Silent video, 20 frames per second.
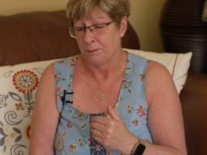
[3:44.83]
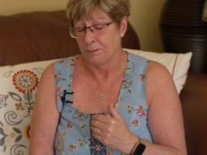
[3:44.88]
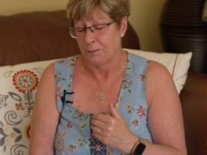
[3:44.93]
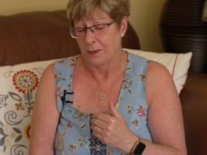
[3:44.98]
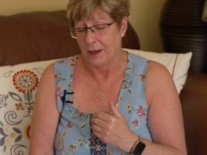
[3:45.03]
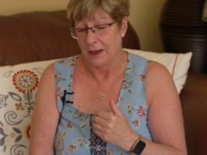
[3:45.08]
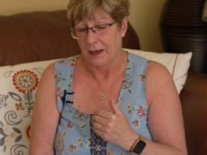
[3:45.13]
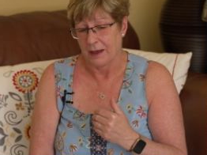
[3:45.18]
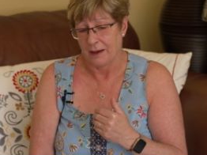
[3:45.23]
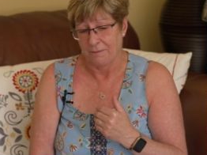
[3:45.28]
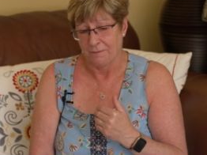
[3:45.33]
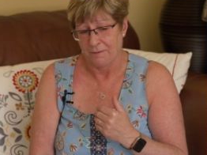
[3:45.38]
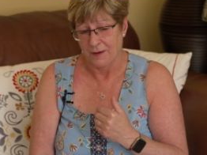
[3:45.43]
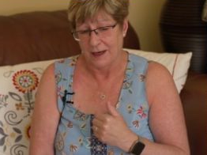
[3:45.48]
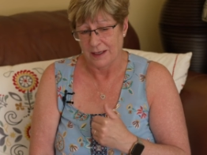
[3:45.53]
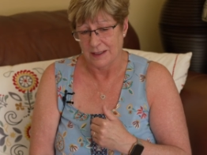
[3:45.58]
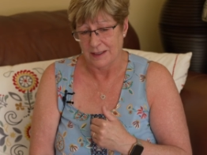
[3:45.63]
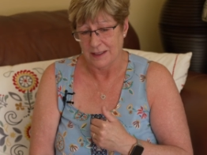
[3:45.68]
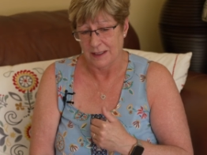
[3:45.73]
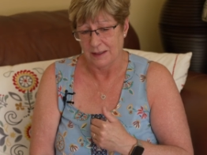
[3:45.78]

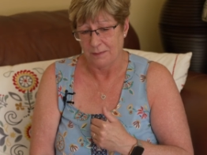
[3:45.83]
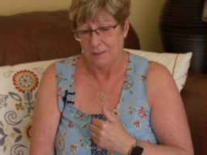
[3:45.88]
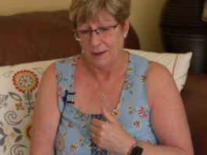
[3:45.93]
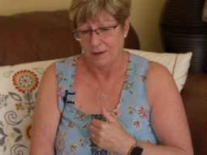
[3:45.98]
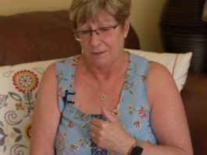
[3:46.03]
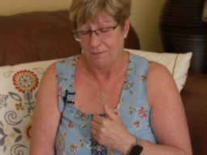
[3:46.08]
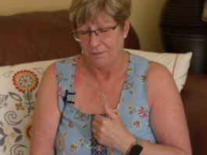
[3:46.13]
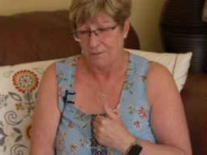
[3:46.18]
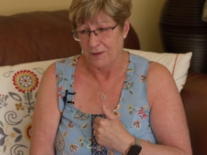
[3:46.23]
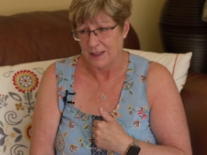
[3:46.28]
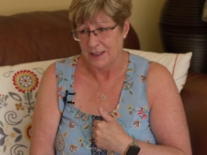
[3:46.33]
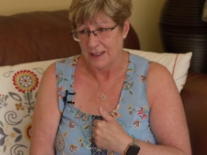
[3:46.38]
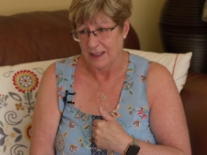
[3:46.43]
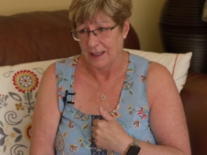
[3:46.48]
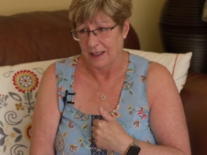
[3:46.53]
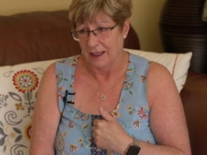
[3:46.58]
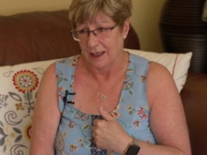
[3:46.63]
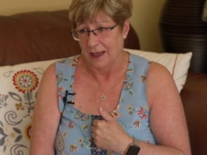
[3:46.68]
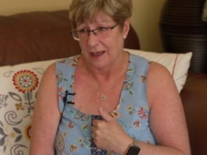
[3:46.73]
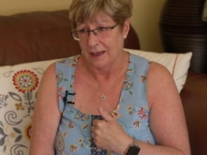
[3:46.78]
affected me
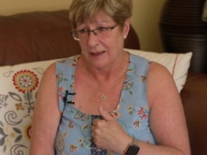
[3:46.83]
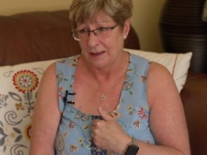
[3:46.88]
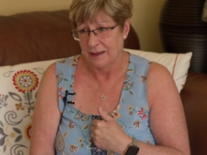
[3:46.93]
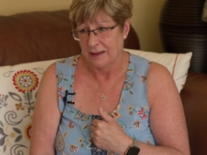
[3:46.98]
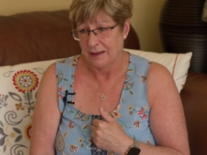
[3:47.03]
physically